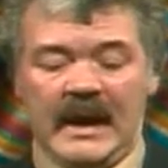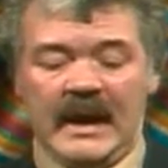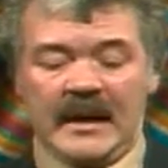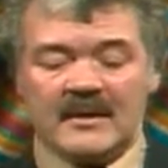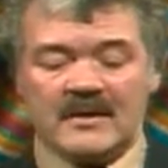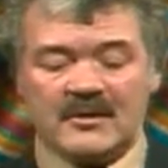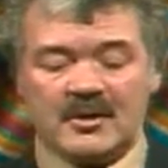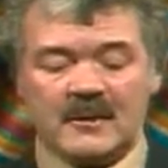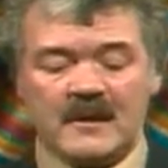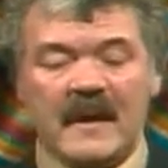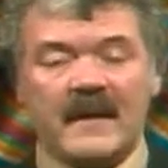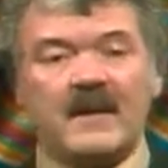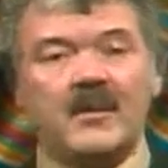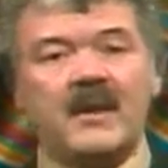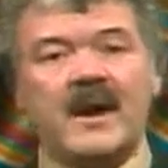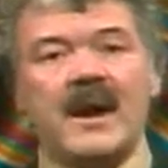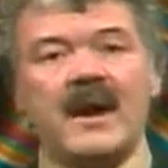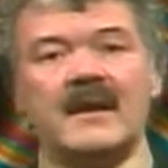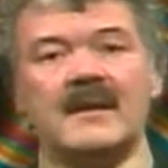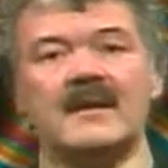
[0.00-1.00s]
It's too bad that
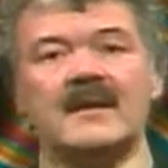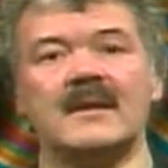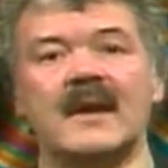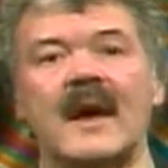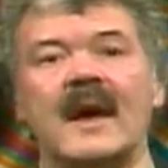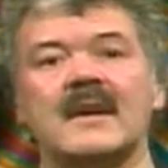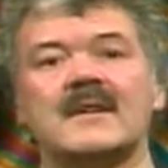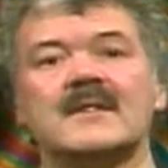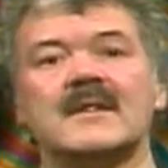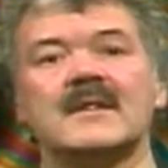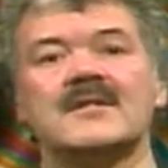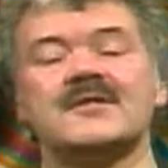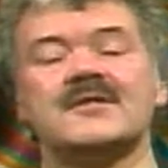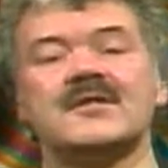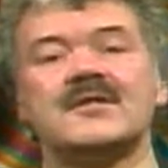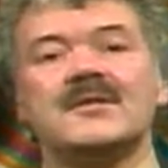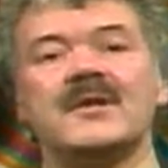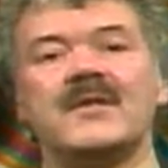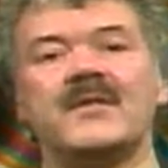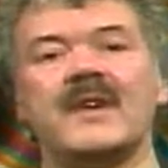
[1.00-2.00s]
we hadn't access
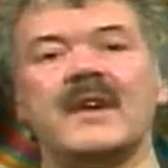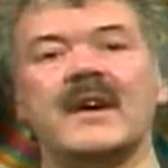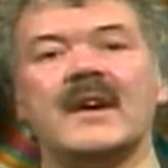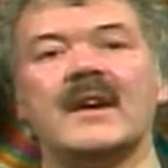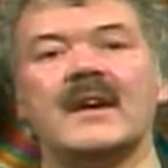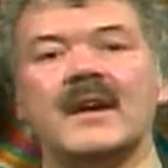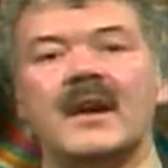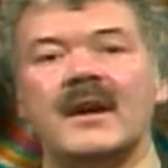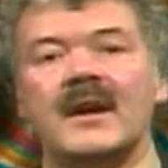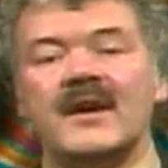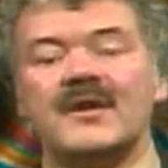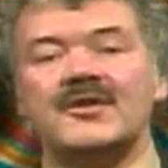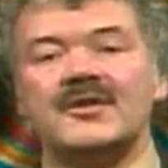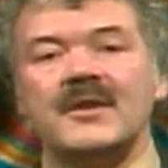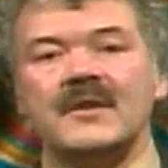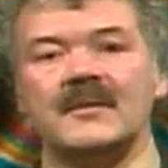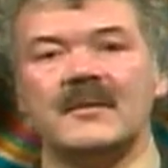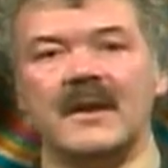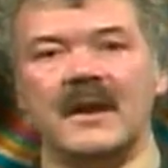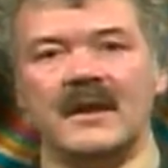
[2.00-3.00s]
to a very large
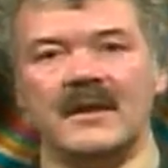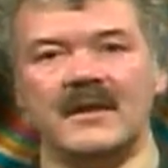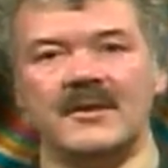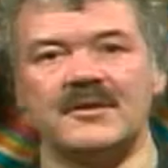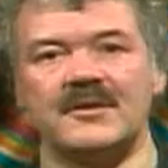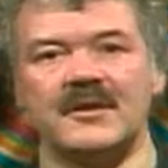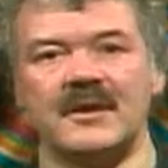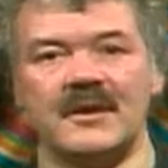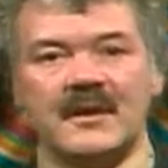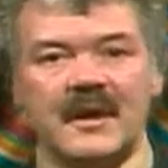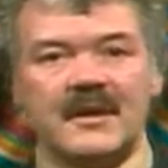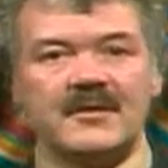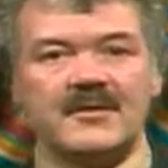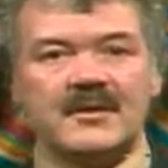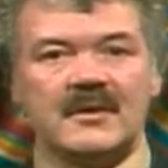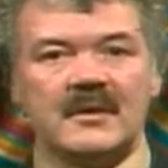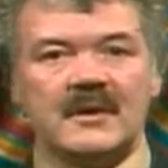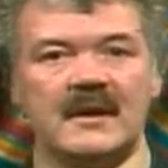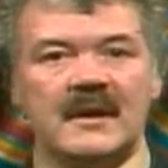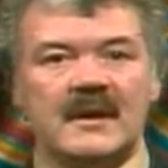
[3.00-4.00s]

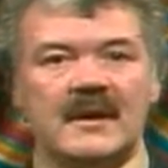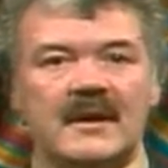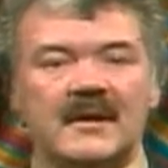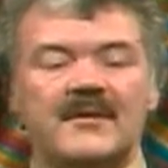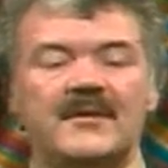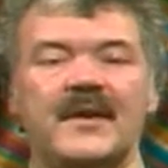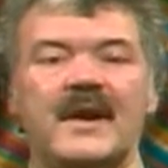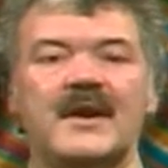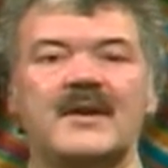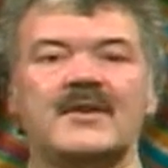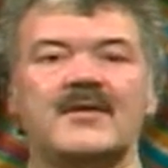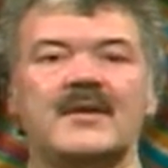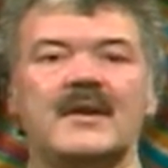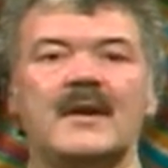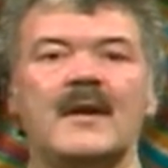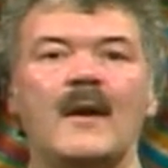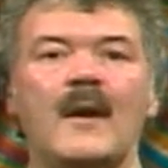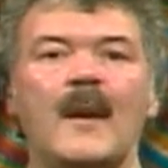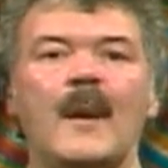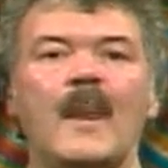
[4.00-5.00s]
industrial
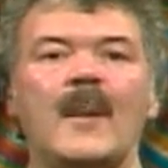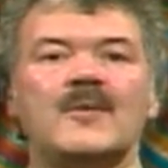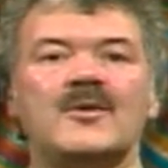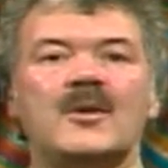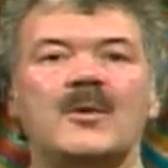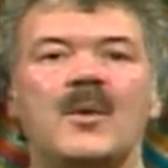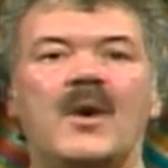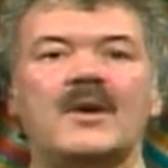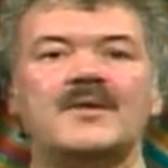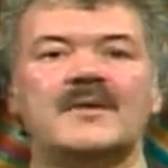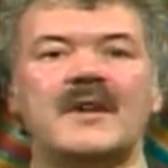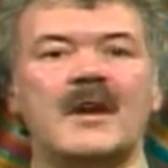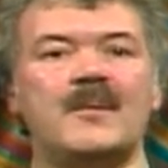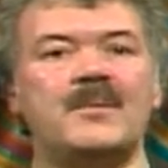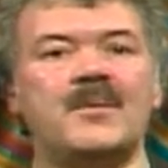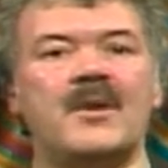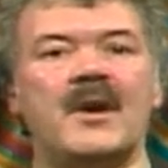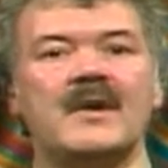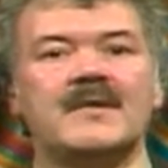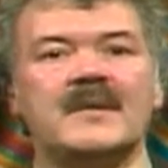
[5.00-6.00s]
factory to watch
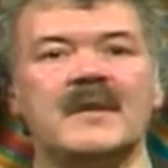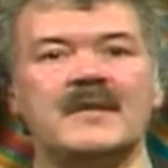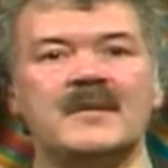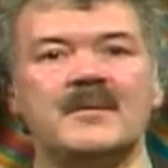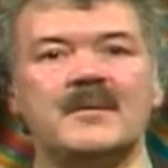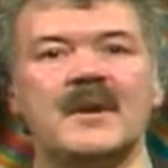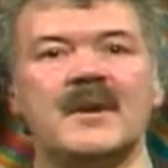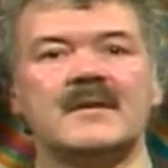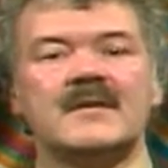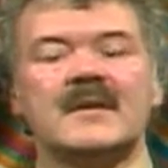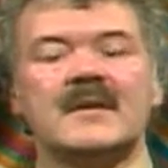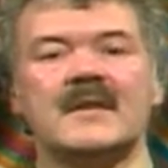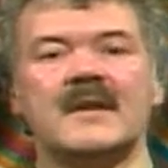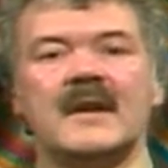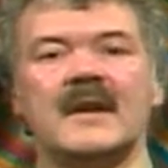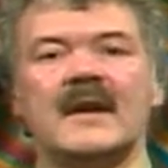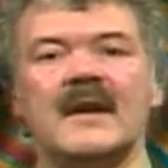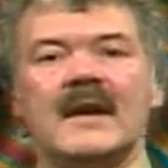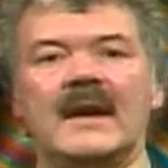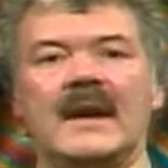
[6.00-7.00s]
that processing, because
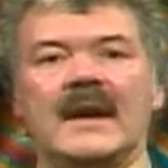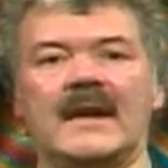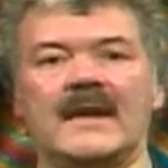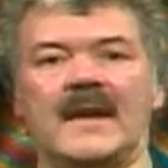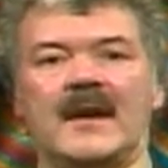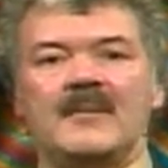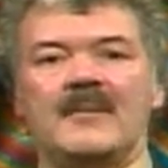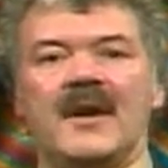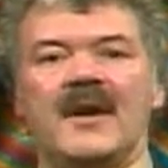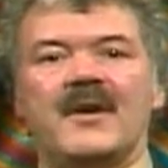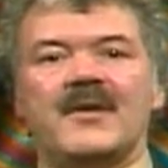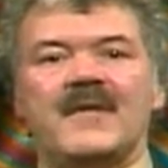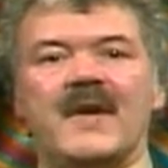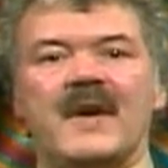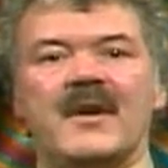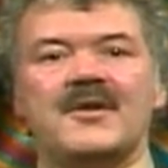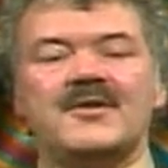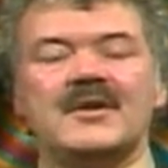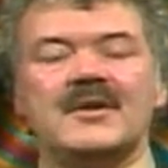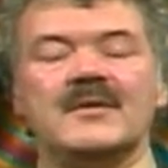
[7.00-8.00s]
the amount of
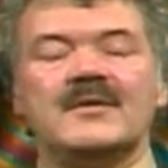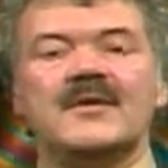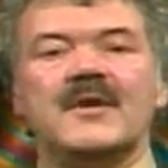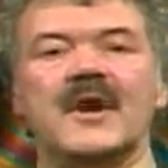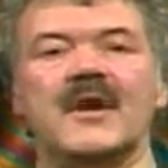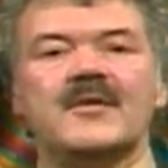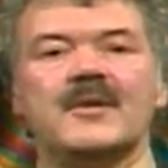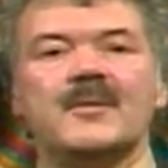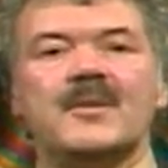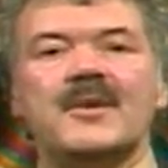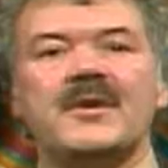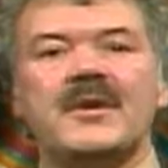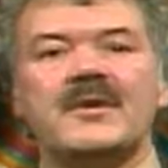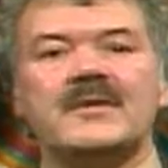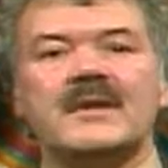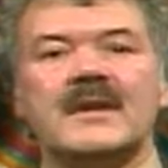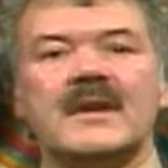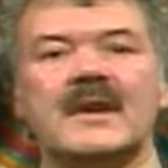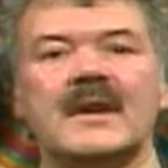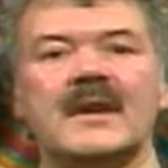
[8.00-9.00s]
energy involved in
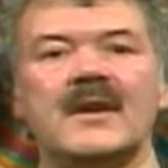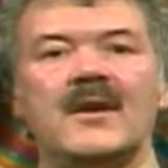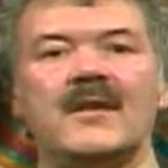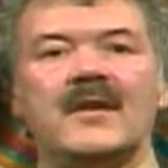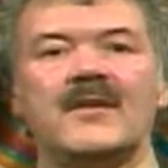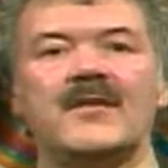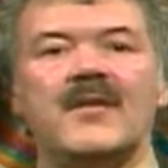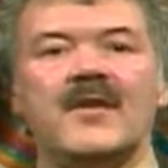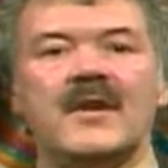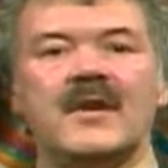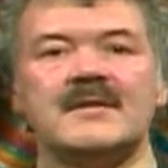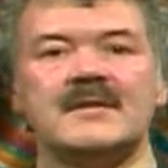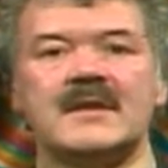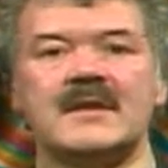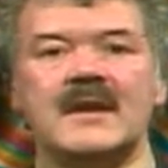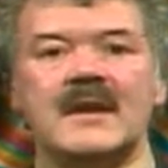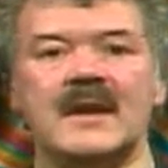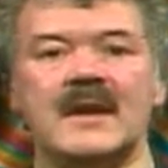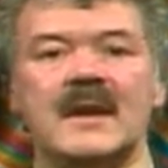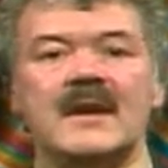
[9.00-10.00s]
producing the clothing for us
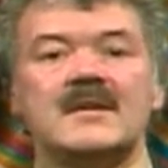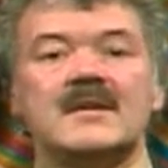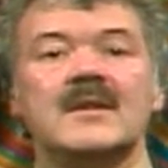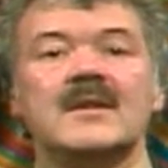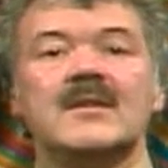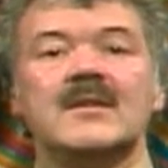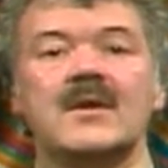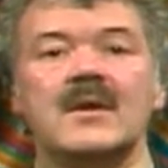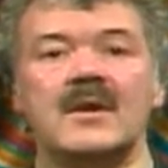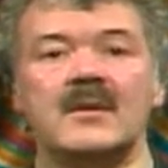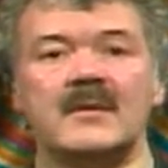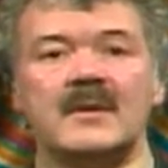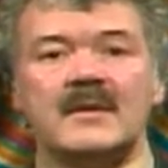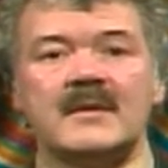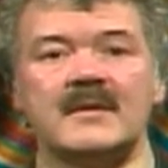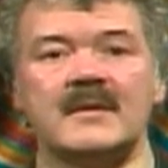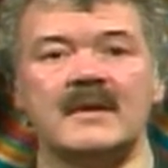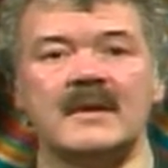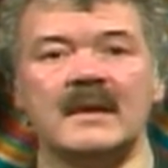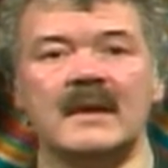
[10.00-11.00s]
today is
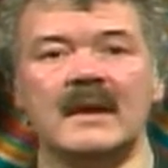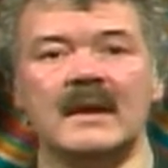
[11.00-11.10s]
enormous.